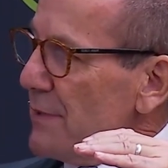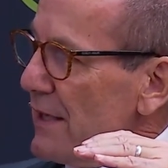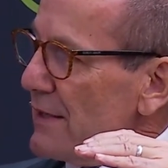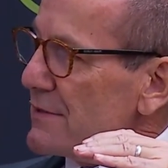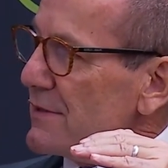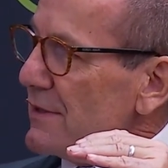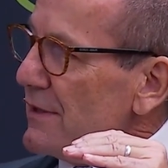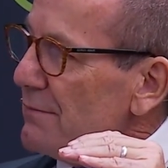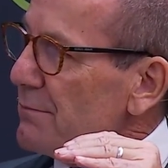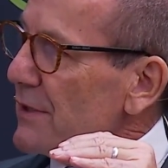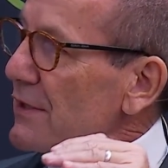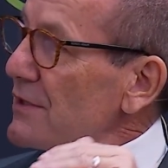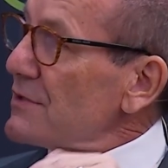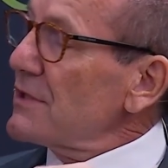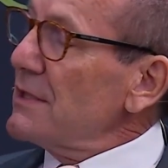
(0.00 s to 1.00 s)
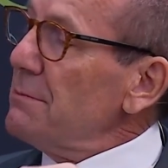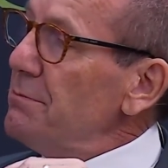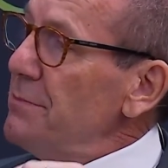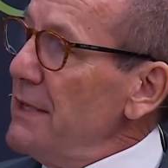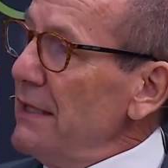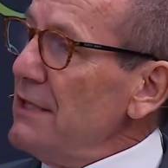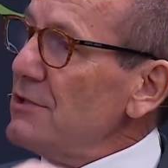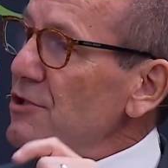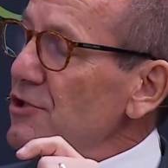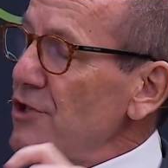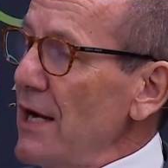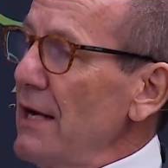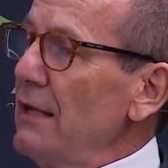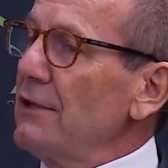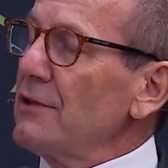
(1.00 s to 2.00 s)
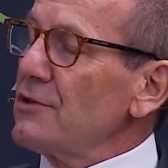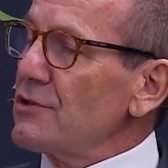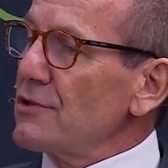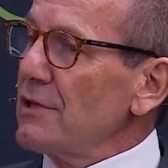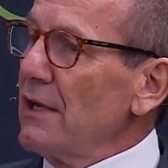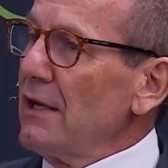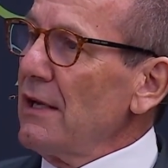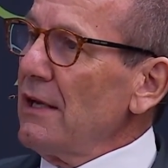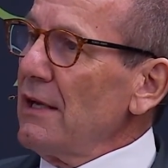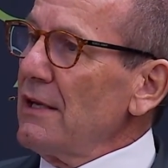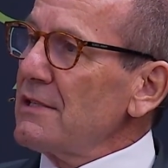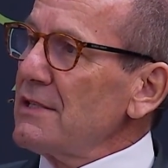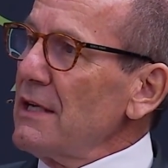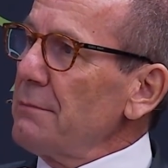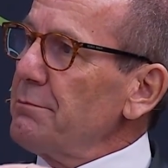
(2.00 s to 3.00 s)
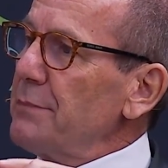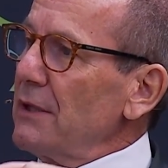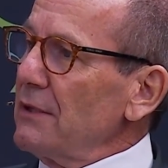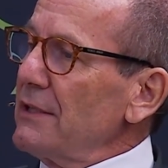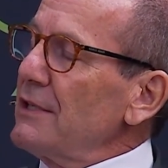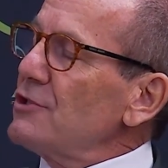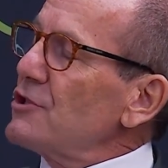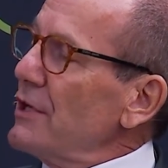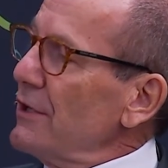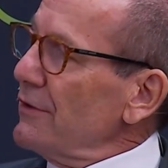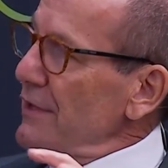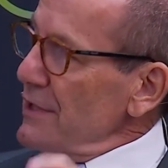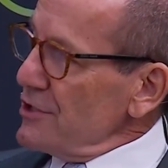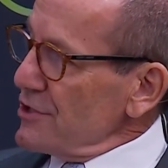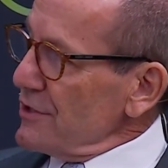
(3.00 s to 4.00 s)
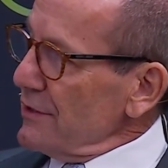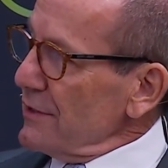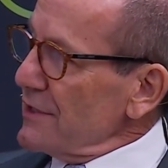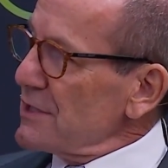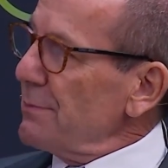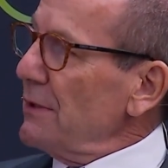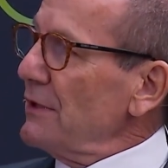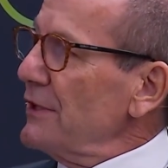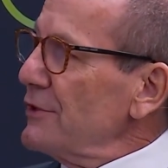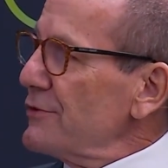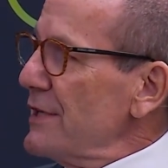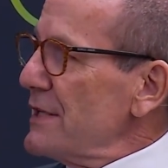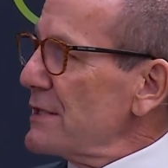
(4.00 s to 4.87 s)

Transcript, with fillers: capacity. Because the biggest challenge is not building generation, it's building